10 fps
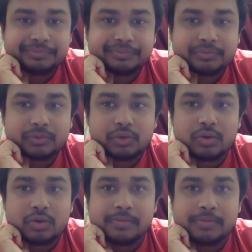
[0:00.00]

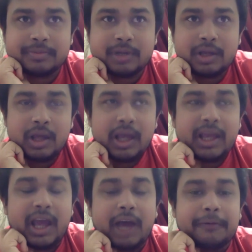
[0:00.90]
So,
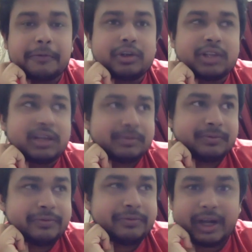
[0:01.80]
yeah, of course, then
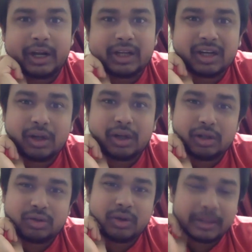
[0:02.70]
Federation
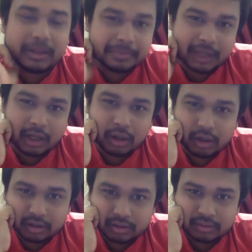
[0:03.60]
also helped me a
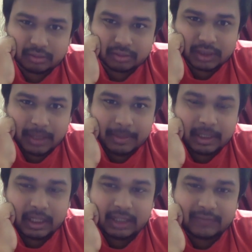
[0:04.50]
lot. Table
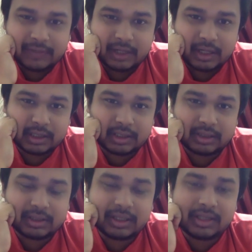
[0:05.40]
Tennis Federation,
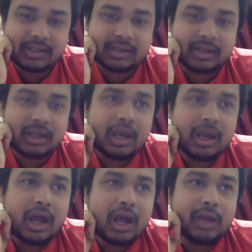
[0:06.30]
since
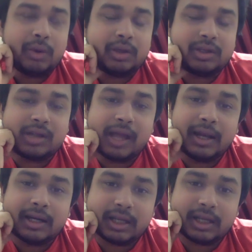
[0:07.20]
I was
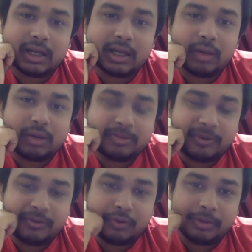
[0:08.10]
talented, I was
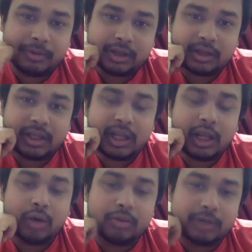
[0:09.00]
performing, they
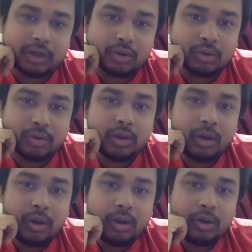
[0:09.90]
allow me to
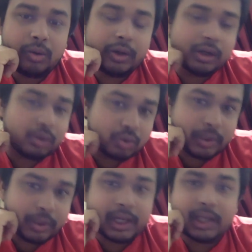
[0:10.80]
went to
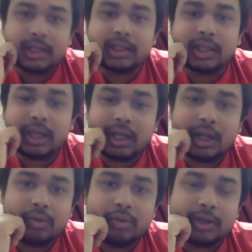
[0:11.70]
Sweden, they
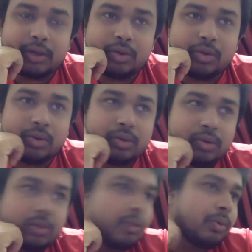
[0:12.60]
allow me to
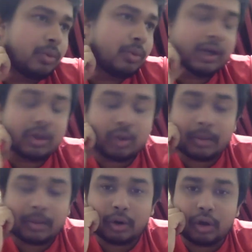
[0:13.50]
went to
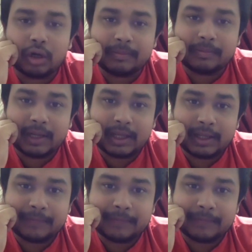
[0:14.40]
abroad and play.